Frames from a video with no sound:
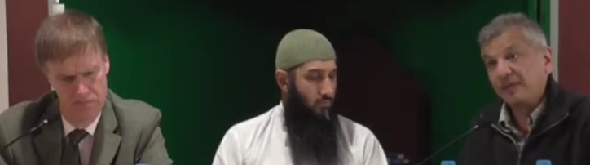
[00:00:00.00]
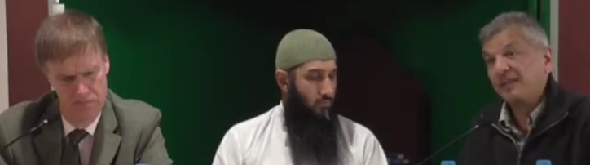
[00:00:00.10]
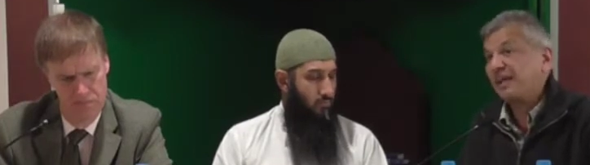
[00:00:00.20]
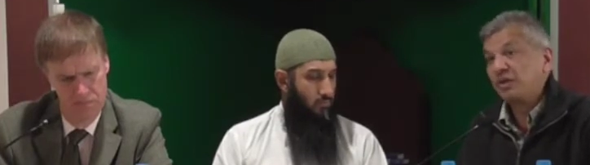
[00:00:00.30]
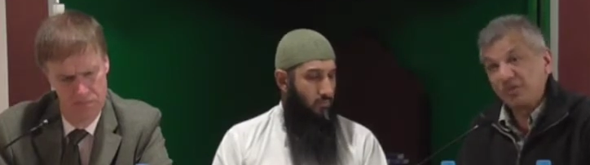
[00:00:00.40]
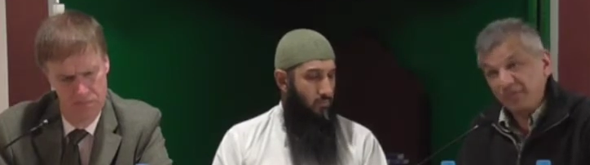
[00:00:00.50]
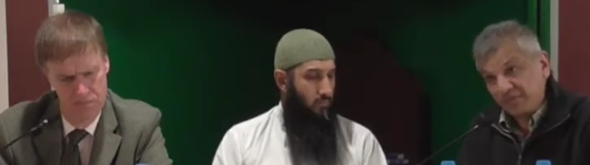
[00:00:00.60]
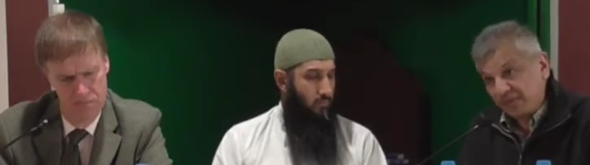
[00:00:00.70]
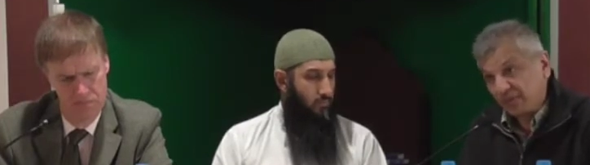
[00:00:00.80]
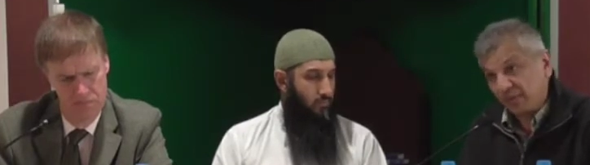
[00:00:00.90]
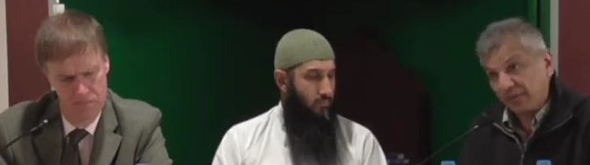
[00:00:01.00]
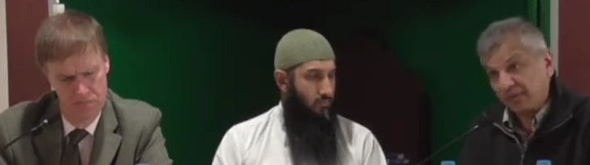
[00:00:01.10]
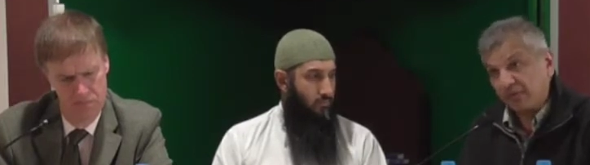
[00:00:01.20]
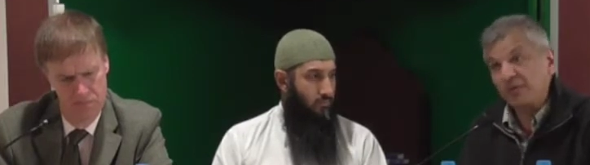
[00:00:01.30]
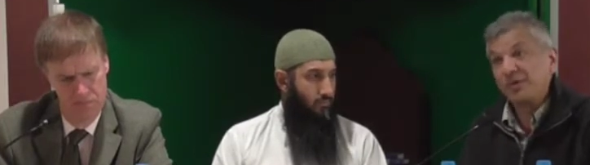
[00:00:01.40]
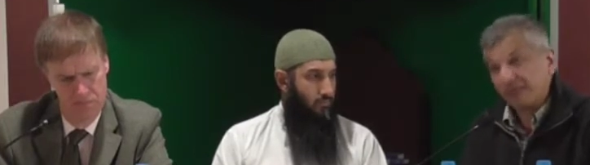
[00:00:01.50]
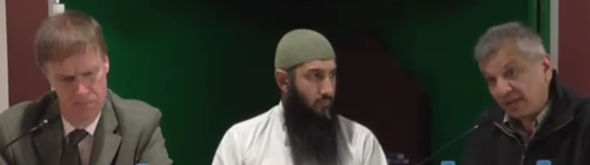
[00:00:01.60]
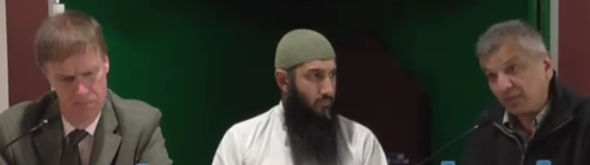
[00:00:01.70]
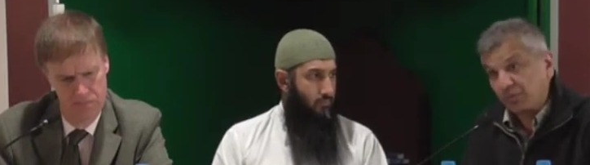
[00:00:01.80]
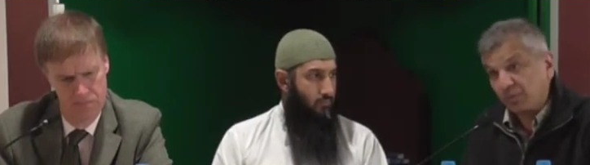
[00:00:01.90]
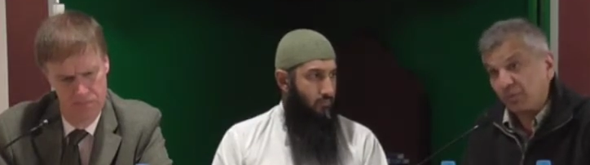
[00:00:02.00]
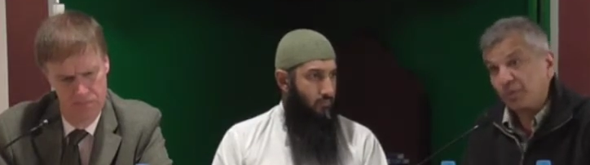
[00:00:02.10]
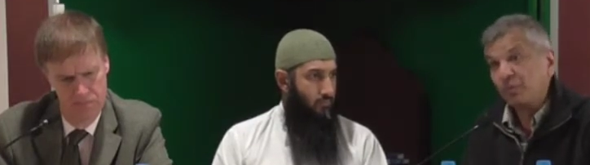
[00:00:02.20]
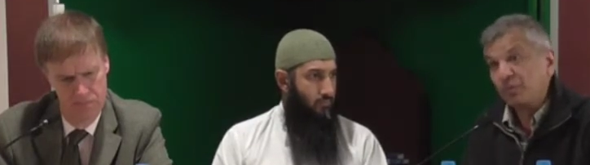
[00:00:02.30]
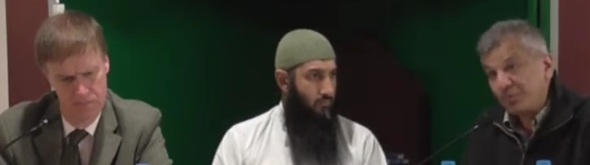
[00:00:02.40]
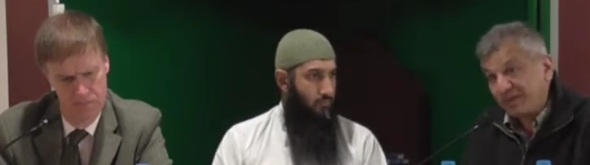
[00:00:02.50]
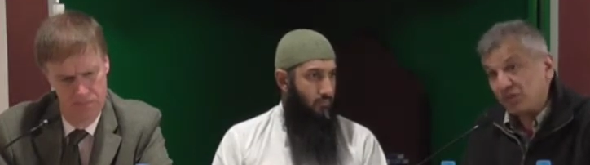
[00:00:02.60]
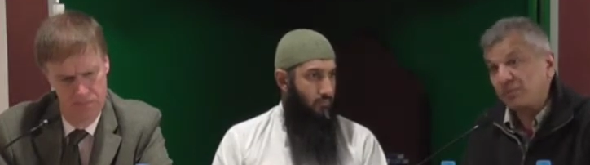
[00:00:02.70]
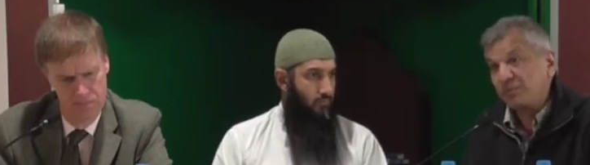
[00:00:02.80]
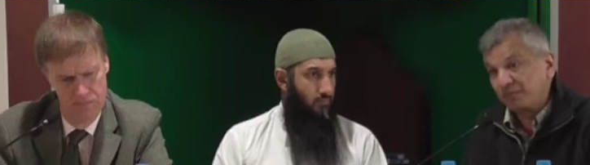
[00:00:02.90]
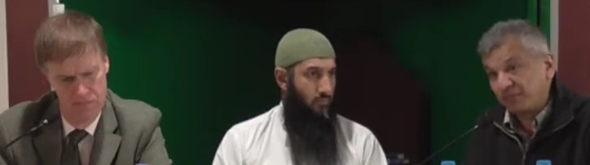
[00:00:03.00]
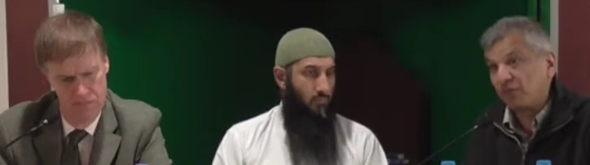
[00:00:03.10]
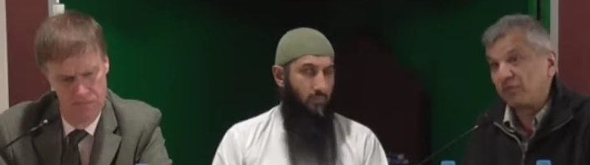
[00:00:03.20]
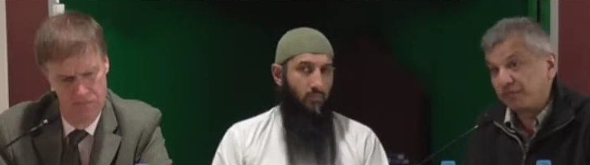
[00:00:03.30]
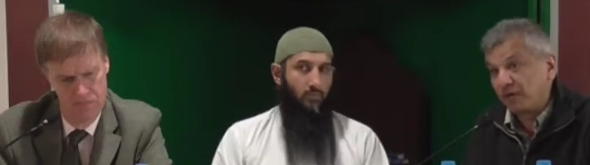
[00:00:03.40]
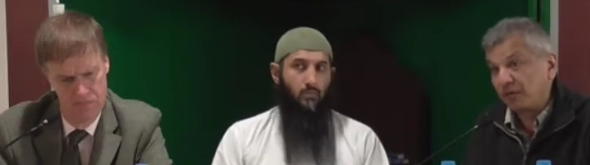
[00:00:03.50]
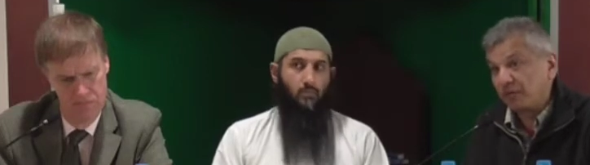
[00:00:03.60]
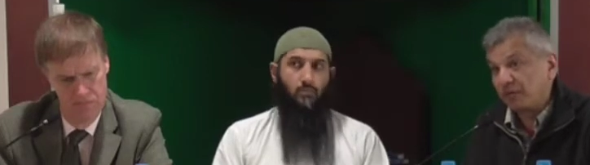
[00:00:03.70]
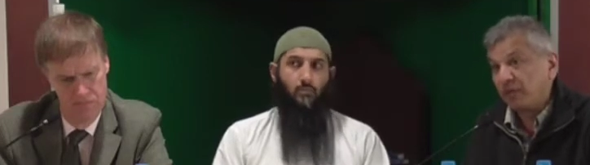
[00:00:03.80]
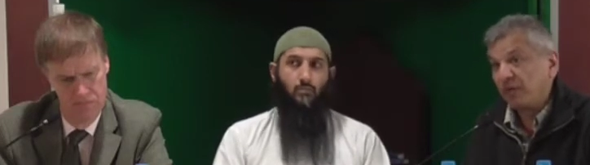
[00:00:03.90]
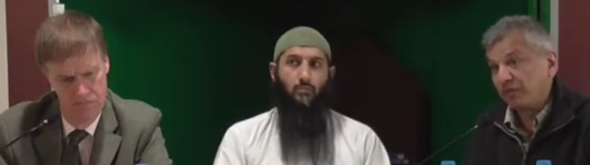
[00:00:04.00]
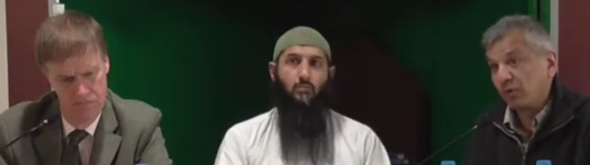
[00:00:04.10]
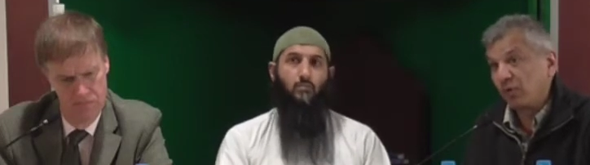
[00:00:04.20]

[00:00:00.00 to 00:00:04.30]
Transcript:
Speaker 1: They cannot even veto it. We are not allowed to. We would actually fall foul of the